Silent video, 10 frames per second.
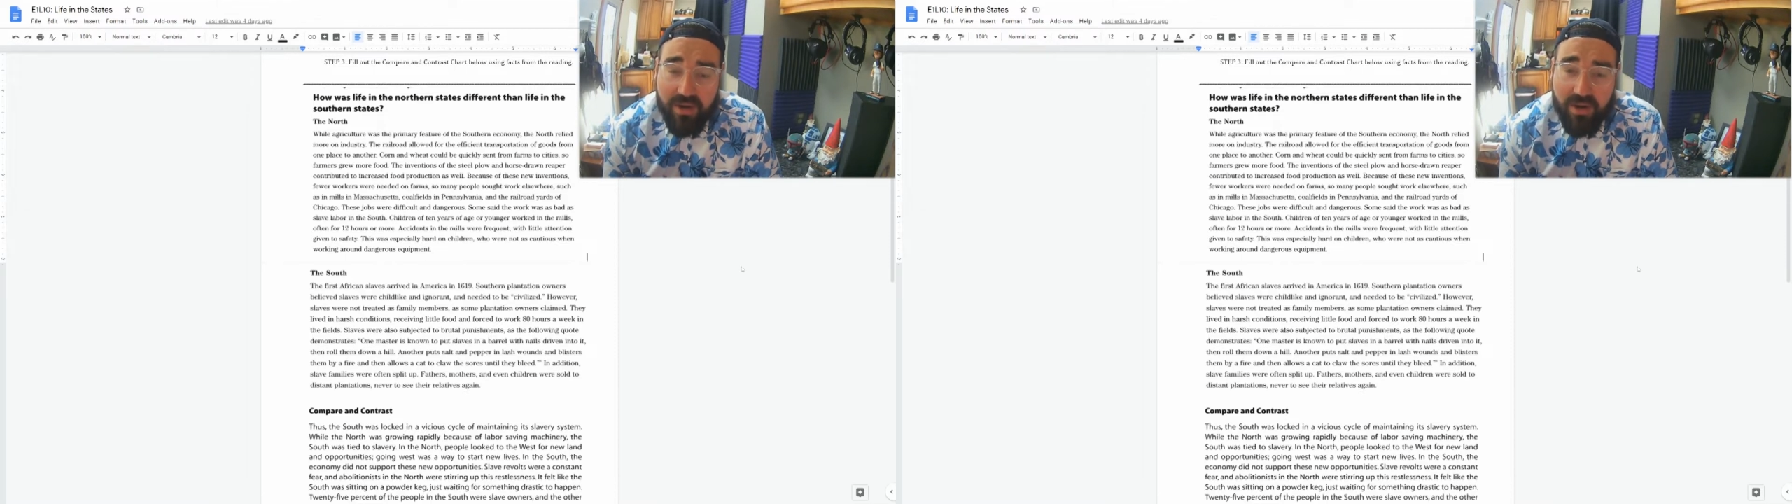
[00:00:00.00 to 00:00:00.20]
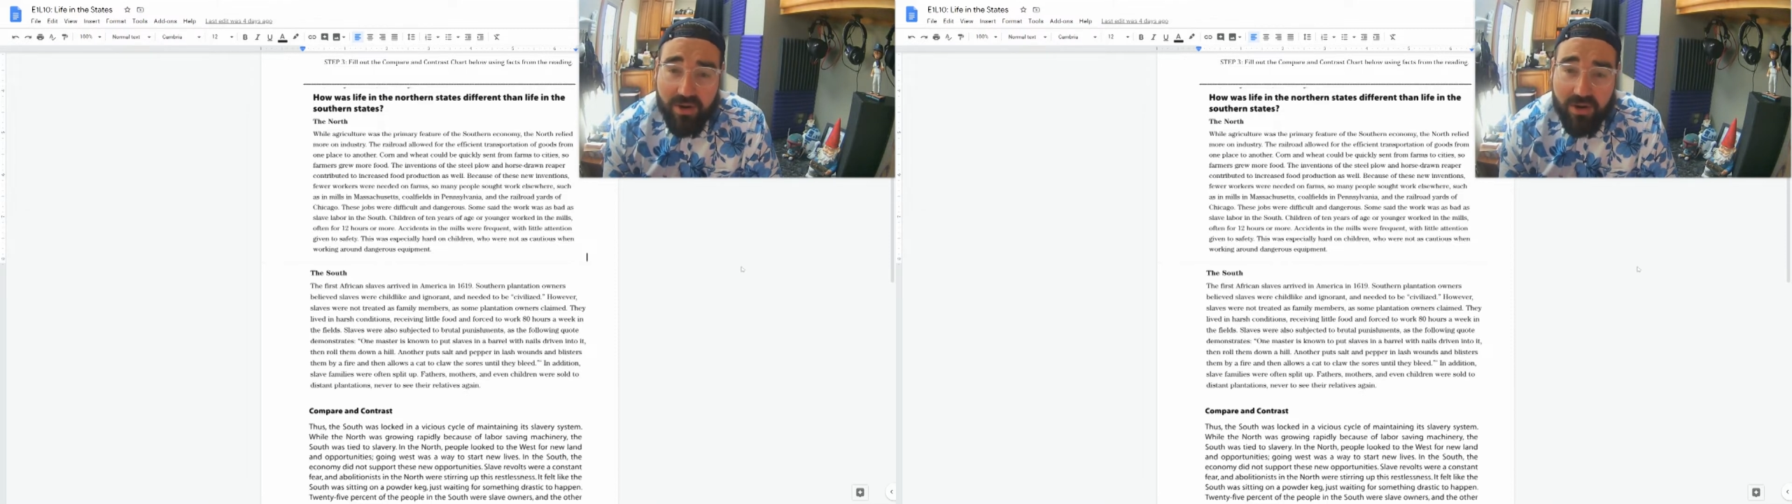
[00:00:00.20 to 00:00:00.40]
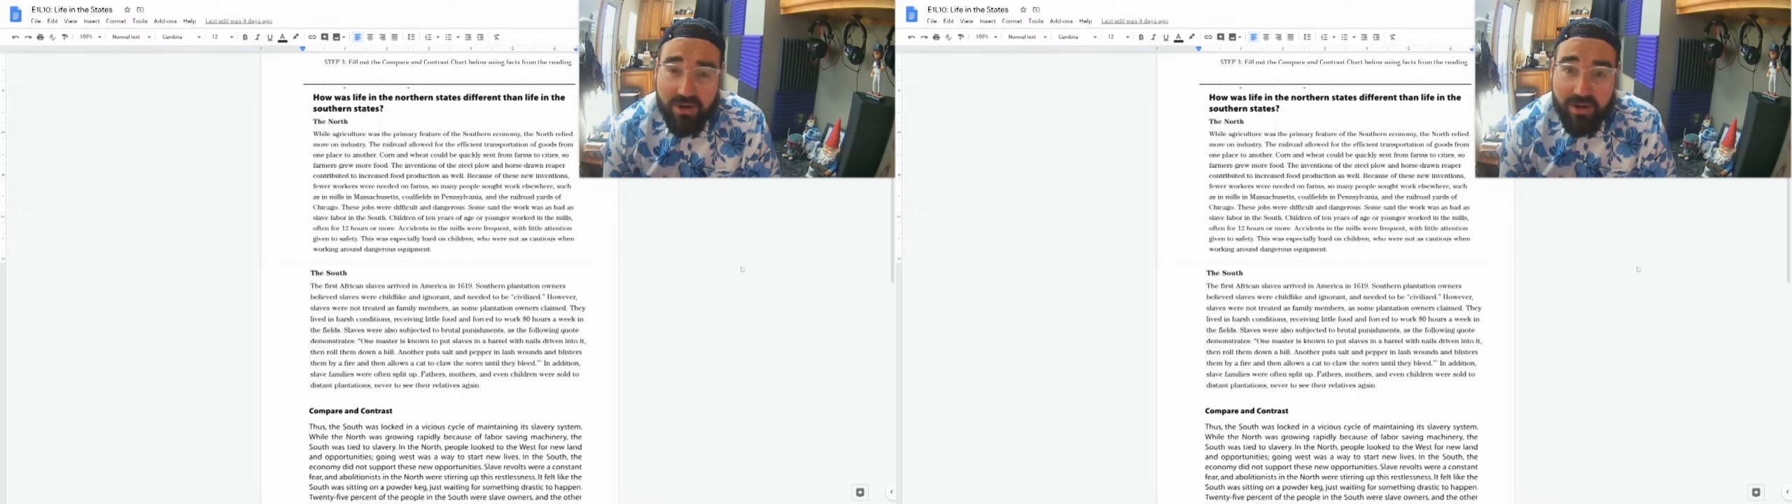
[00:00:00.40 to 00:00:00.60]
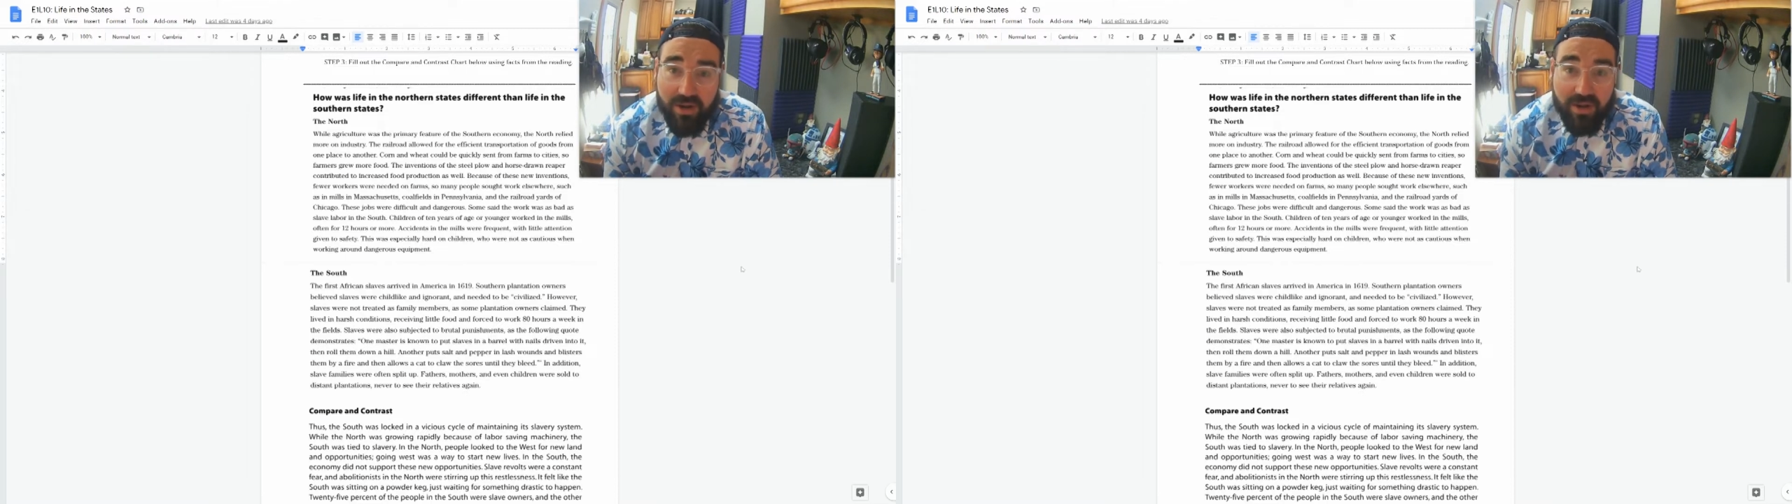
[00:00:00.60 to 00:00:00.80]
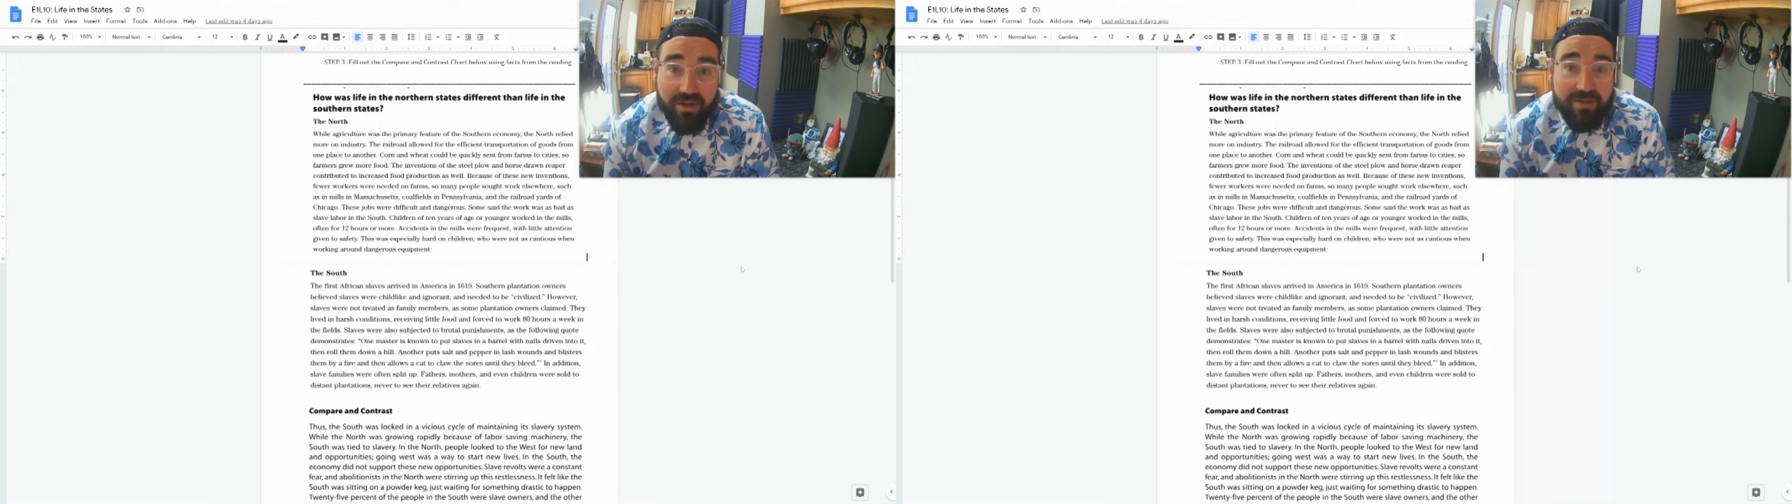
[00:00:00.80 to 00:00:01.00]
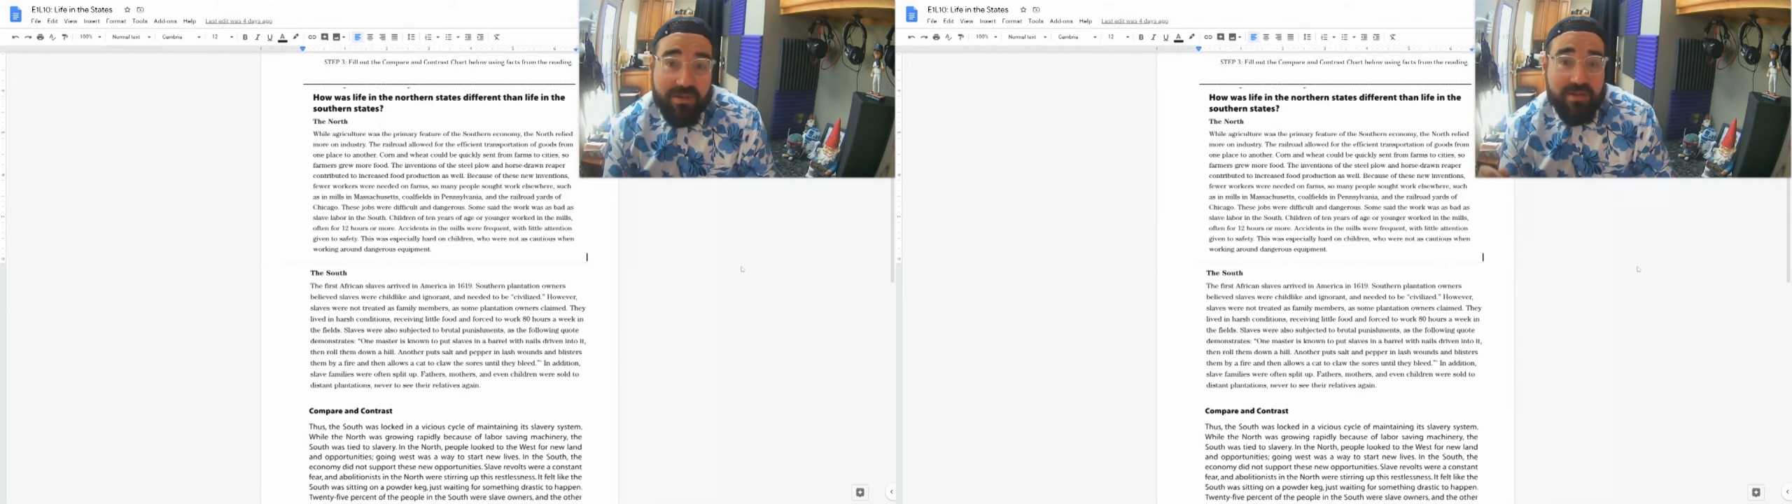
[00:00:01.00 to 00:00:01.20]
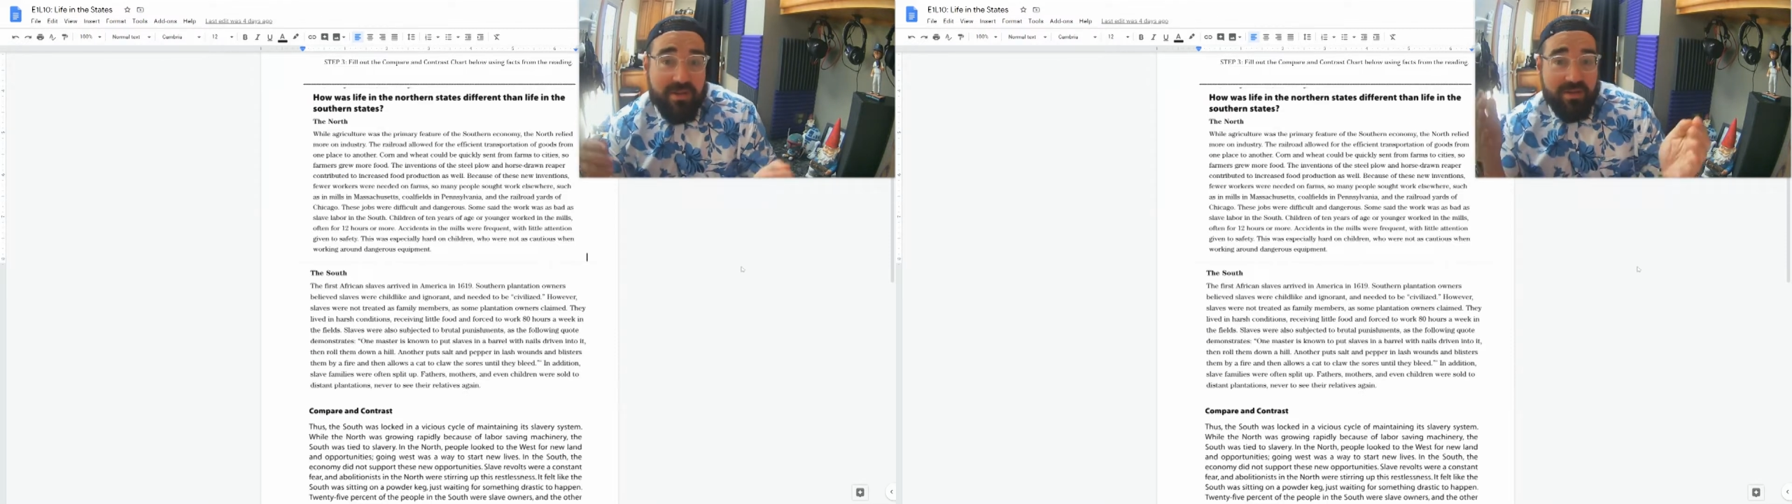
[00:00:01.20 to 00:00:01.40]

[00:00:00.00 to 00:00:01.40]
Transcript: hard on